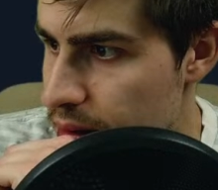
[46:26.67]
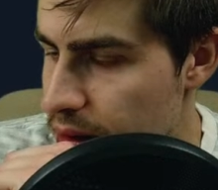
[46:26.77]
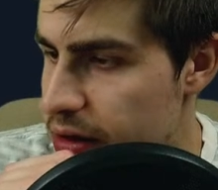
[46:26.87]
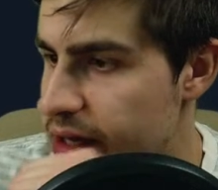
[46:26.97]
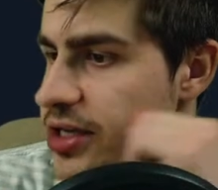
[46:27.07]

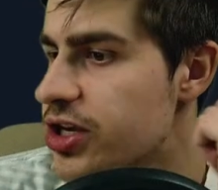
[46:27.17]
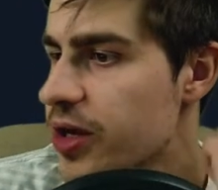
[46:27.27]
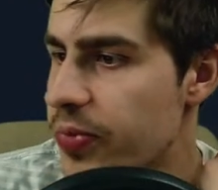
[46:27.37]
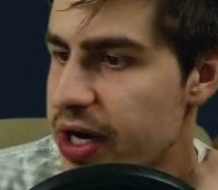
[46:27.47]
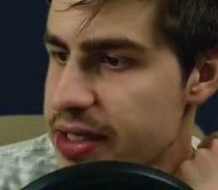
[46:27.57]
okay, so the
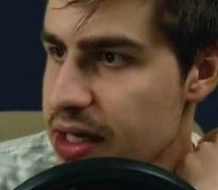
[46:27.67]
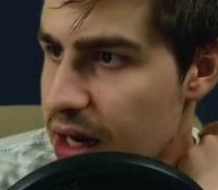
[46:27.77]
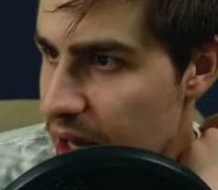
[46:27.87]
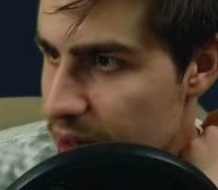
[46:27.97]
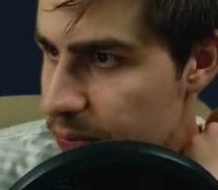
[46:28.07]
predicted
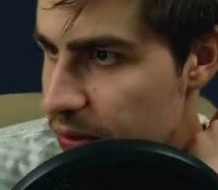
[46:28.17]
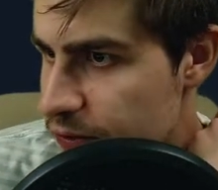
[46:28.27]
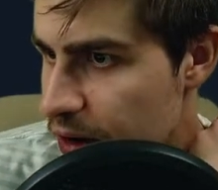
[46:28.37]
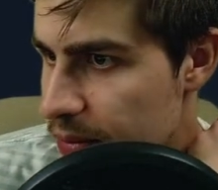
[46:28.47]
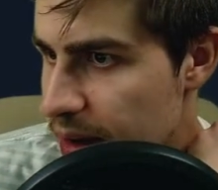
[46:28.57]
lineup
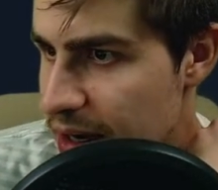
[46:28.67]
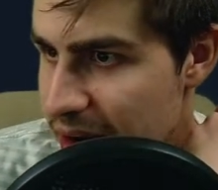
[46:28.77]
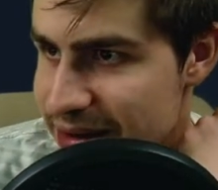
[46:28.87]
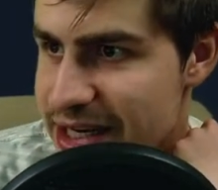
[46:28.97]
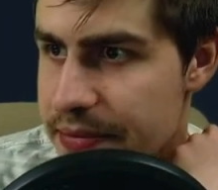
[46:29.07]
from
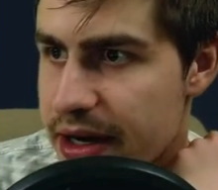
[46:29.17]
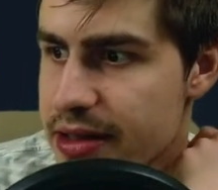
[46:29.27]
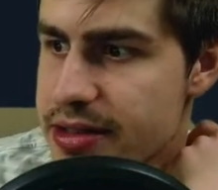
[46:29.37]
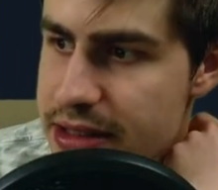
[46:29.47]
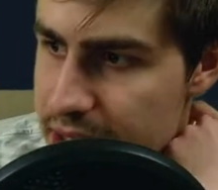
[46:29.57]
90
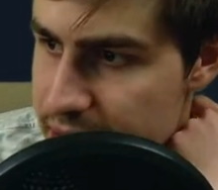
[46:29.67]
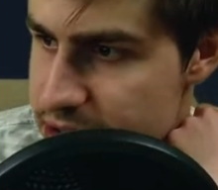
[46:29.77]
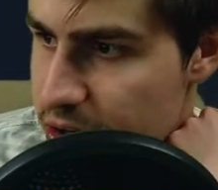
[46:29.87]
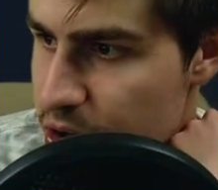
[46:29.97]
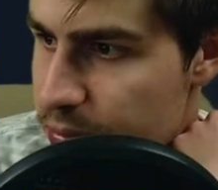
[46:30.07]
minutes is
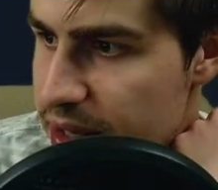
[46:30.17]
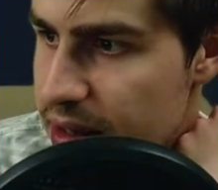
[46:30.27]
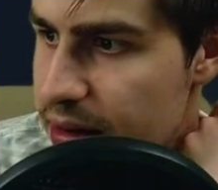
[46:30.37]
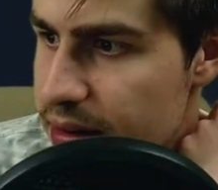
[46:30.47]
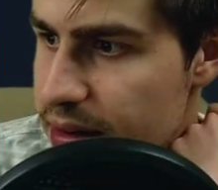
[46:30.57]
going to
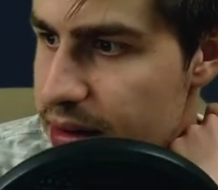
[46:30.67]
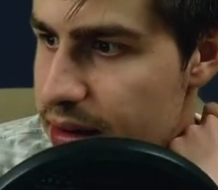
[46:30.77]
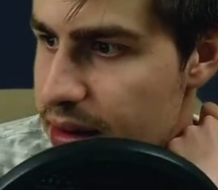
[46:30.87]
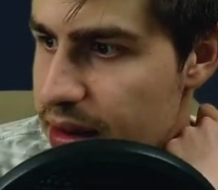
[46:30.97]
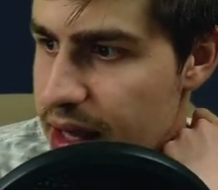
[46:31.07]
be
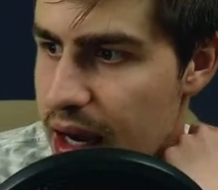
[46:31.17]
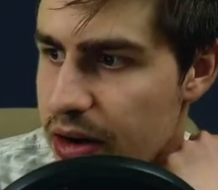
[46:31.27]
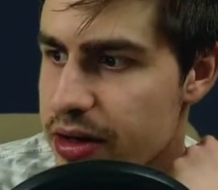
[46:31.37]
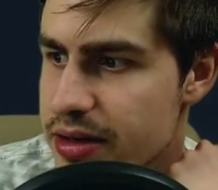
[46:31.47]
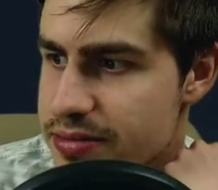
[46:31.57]

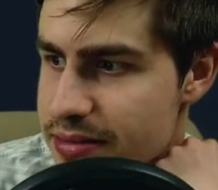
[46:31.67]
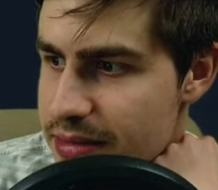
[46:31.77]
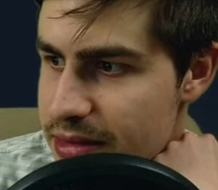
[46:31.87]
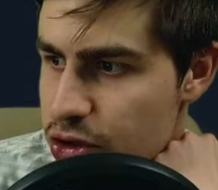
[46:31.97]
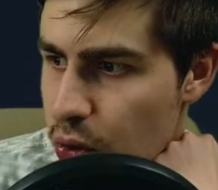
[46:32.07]
Kara,
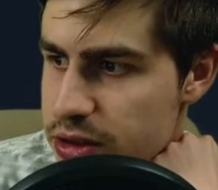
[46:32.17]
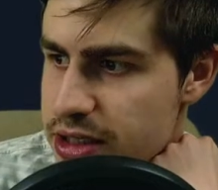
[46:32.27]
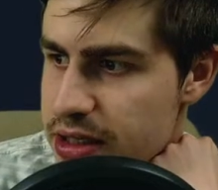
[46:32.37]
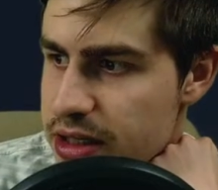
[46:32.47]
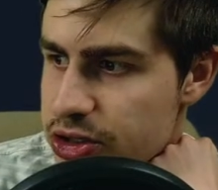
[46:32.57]

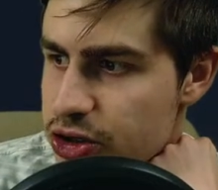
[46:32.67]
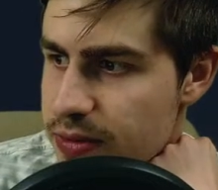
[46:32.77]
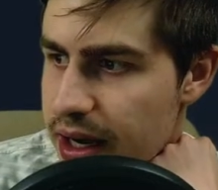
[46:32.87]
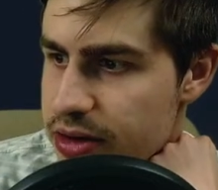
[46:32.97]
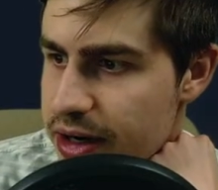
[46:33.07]
Dawson,
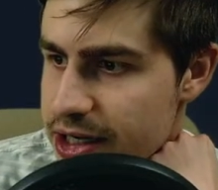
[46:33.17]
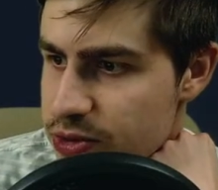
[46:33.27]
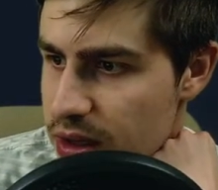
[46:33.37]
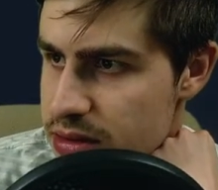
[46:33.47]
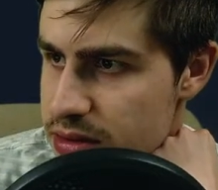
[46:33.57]
Zuma, and
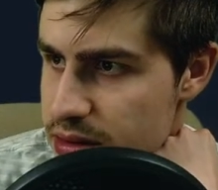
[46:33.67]
Cresswell.